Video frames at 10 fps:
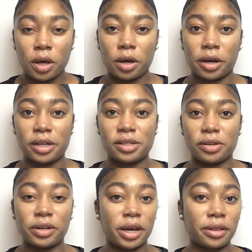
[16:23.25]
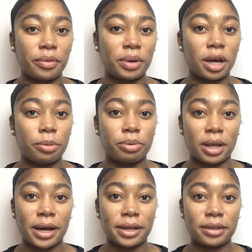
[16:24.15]
Okay, so now that we
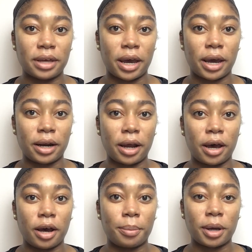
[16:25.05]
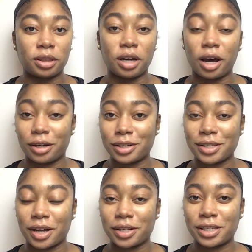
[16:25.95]
applied that, the
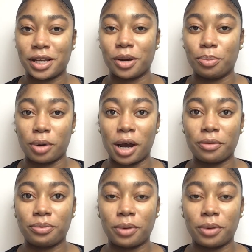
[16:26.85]
Anastasia brow,